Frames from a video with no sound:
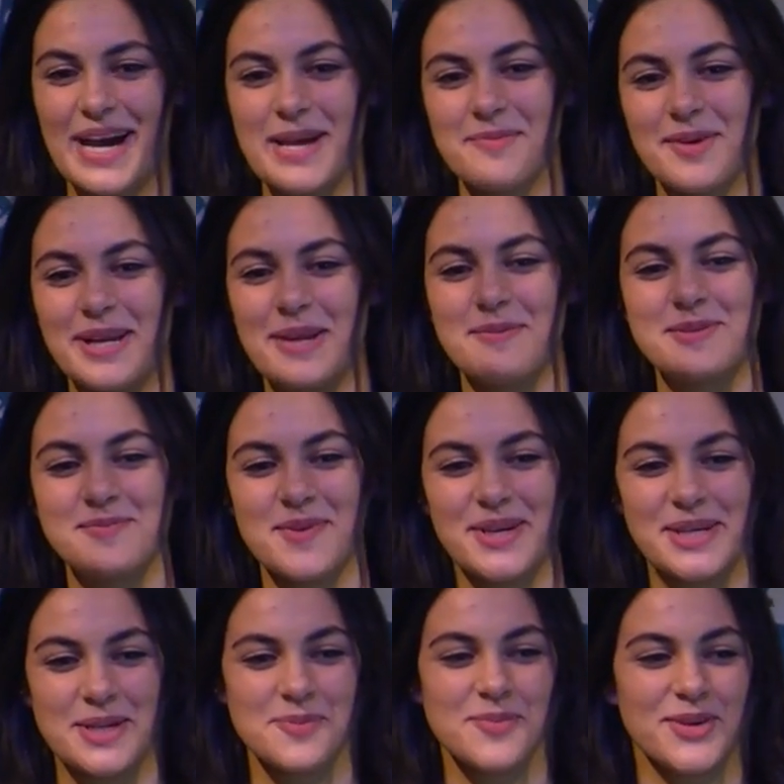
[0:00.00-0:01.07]
Hi, my name is
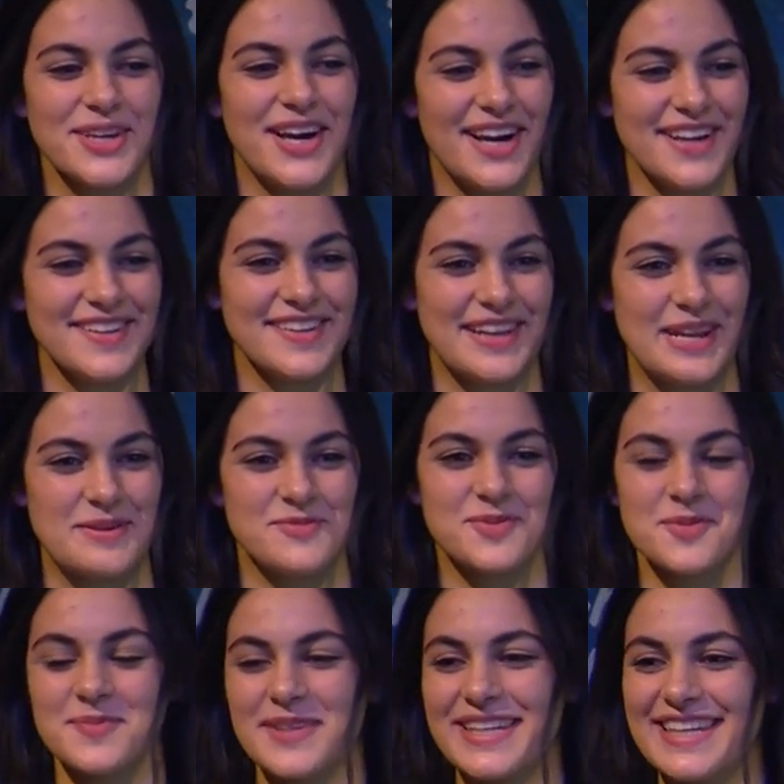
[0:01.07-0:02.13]
Maryam Moyad, and I'm
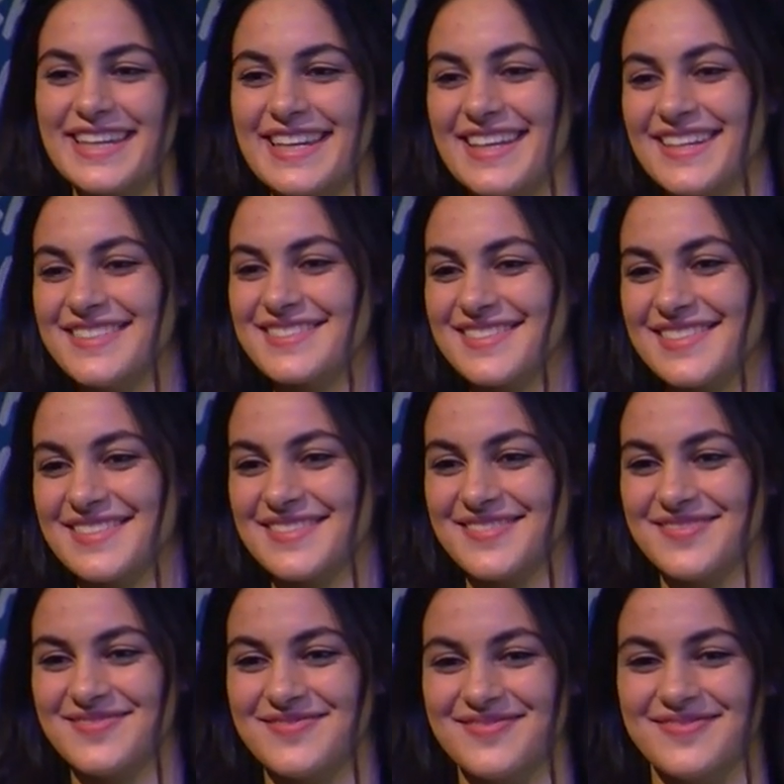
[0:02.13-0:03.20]
from Lincoln East.
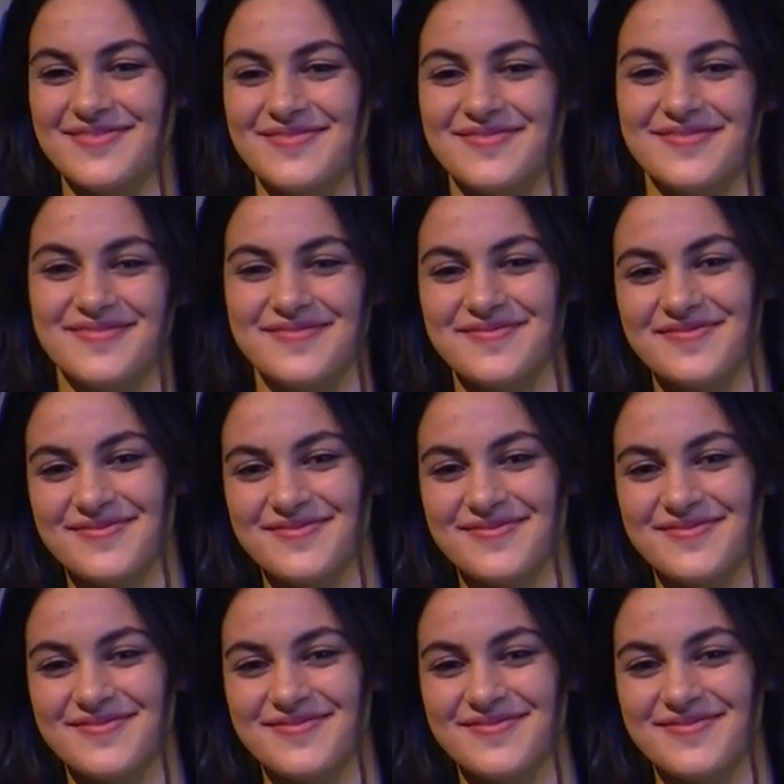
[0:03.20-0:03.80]
I like